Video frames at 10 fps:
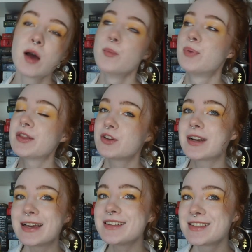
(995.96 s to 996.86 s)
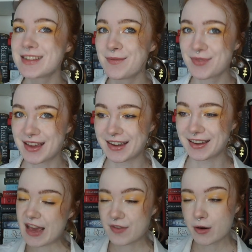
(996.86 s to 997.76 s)
But there is something,
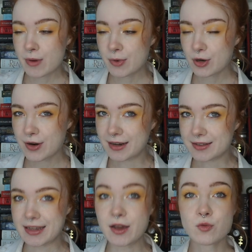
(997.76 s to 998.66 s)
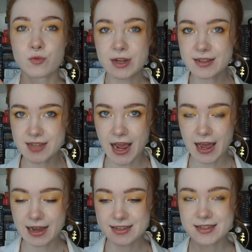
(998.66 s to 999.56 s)
if I remember correctly, Rhys
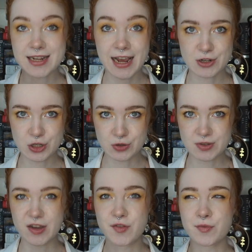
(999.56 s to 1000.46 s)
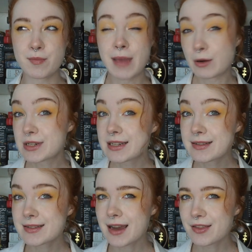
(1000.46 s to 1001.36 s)
has tattoos of
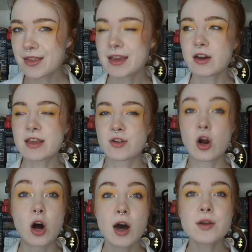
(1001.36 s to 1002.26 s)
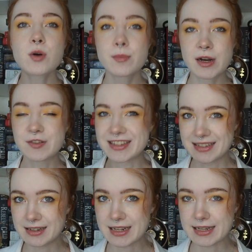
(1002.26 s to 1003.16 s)
mountains, I think, either on or above his
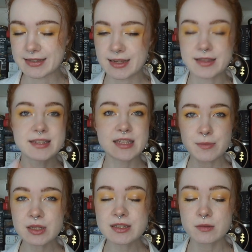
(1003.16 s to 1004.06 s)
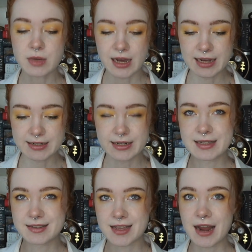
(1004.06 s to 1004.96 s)
knees. And the symbolism behind it
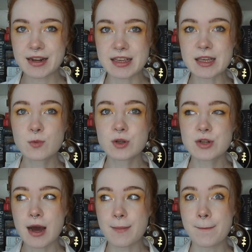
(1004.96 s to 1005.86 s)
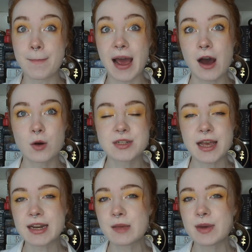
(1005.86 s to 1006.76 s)
is that he will not bow to
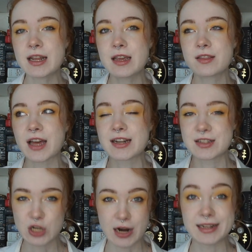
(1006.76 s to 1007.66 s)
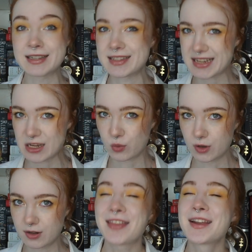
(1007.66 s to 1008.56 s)
anybody that is not his
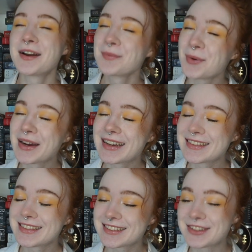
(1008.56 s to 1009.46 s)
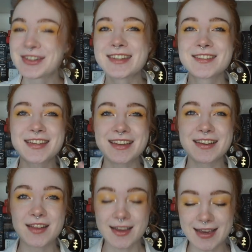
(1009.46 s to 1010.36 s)
equal. And then at a point in the series,
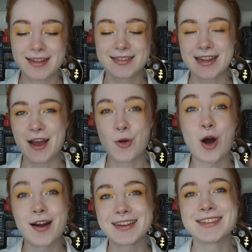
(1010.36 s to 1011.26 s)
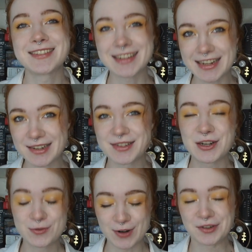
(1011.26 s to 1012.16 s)
he like gets down on his knees
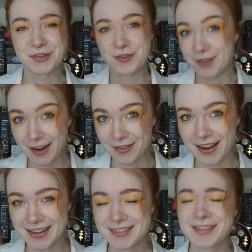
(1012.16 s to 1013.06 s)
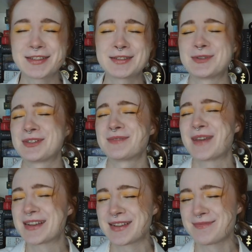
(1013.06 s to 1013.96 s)
in front of Feyre. It's like this most
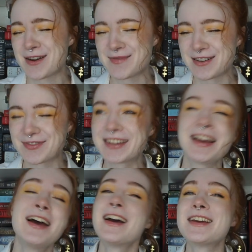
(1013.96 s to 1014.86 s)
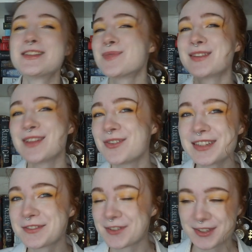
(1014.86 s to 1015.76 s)
amazing moment of like, he's been
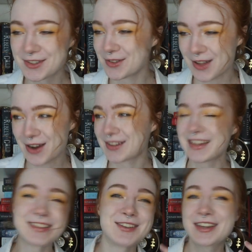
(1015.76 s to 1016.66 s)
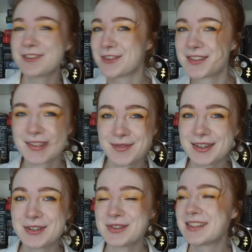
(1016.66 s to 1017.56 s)
lonely for so long and like looking for
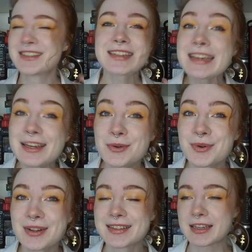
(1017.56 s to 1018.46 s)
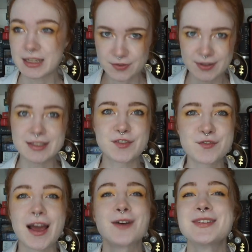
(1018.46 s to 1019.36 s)
someone who's his equal. And like, he's finally
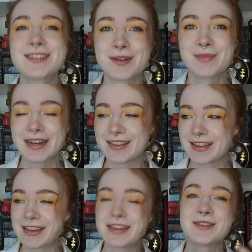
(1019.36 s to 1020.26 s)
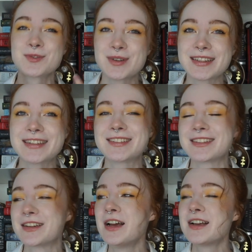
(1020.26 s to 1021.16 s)
found somebody that like he's willing
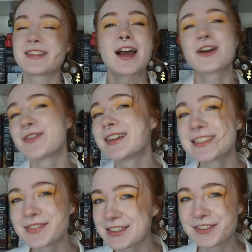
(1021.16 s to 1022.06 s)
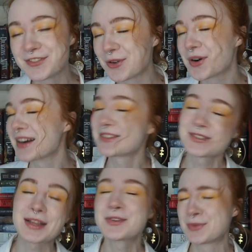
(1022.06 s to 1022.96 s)
to sacrifice everything for.
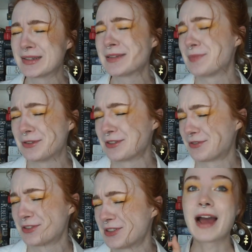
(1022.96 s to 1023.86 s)
It's really beautiful.